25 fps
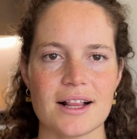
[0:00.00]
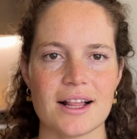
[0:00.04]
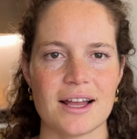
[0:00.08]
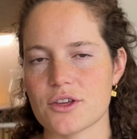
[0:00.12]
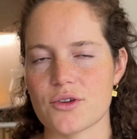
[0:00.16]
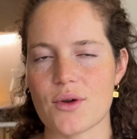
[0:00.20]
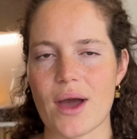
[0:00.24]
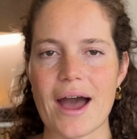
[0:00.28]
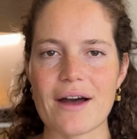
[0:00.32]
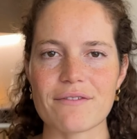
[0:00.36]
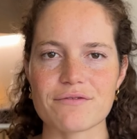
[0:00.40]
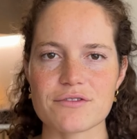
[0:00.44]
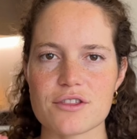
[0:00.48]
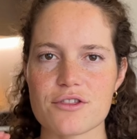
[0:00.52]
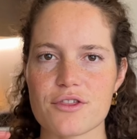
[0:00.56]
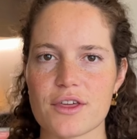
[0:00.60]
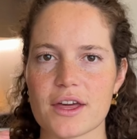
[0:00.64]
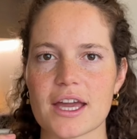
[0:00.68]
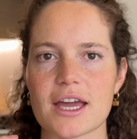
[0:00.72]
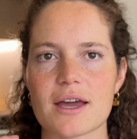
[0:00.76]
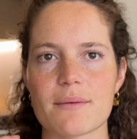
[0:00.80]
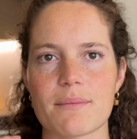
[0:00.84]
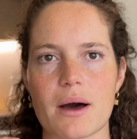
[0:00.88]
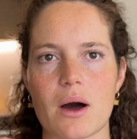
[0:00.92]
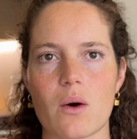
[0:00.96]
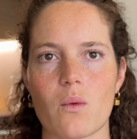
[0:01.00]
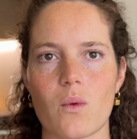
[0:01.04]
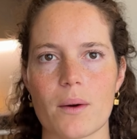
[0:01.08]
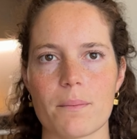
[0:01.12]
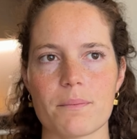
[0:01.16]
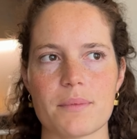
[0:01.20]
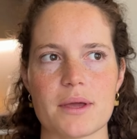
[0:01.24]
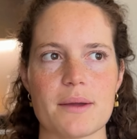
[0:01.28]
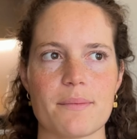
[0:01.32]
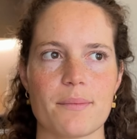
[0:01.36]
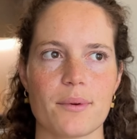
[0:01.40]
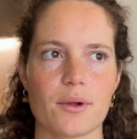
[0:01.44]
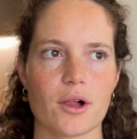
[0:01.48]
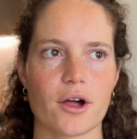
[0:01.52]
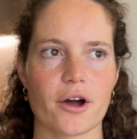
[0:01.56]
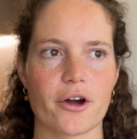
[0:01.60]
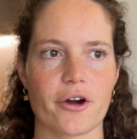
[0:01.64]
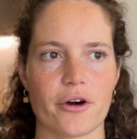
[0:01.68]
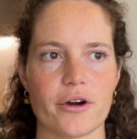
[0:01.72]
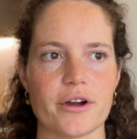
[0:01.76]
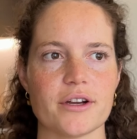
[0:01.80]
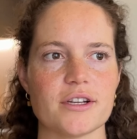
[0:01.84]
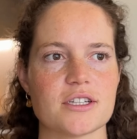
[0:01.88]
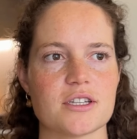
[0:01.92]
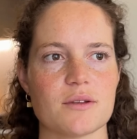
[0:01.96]
You have to think about what people are
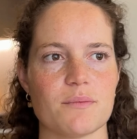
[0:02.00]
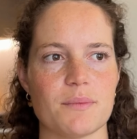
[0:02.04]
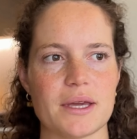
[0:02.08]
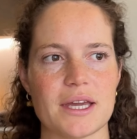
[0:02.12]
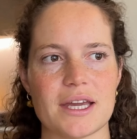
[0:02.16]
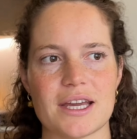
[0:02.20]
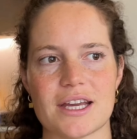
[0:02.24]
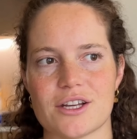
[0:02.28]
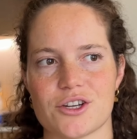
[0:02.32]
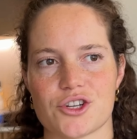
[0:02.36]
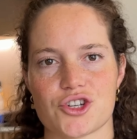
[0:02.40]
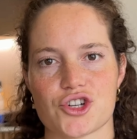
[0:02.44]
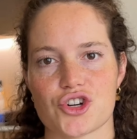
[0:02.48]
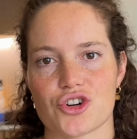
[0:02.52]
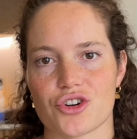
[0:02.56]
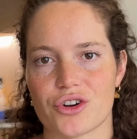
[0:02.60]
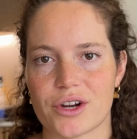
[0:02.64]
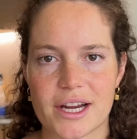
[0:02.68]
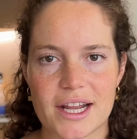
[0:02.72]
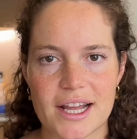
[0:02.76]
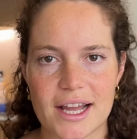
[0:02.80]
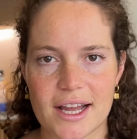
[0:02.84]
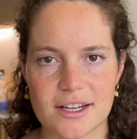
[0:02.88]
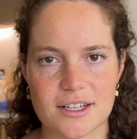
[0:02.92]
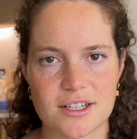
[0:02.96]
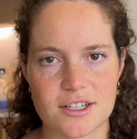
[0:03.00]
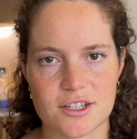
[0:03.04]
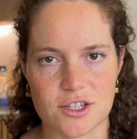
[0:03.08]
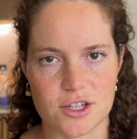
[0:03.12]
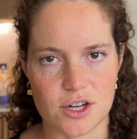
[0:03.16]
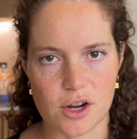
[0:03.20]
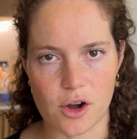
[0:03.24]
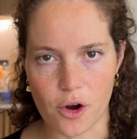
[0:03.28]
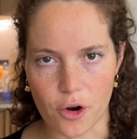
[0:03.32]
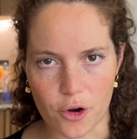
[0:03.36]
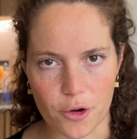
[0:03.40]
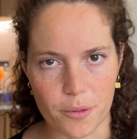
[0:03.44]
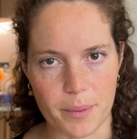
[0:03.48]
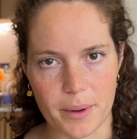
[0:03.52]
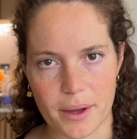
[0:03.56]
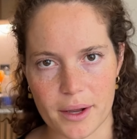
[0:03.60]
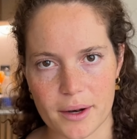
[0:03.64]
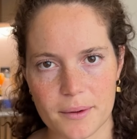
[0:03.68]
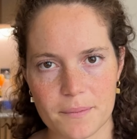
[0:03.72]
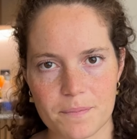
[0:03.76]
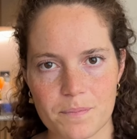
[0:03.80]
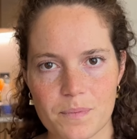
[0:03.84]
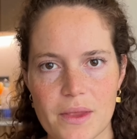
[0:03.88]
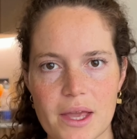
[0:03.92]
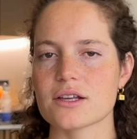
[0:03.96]
going to be intrigued to open.